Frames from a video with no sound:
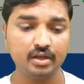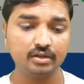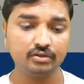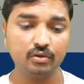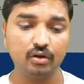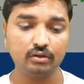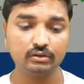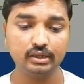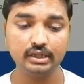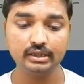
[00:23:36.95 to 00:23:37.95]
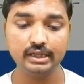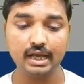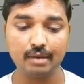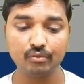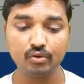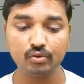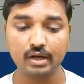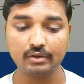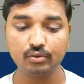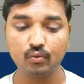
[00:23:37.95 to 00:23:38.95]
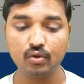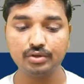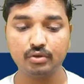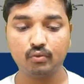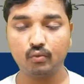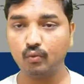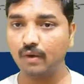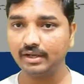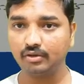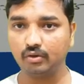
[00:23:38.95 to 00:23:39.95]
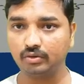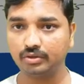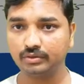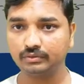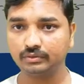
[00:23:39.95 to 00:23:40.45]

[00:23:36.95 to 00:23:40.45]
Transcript: So on 33 I'm going to write on what? One dot.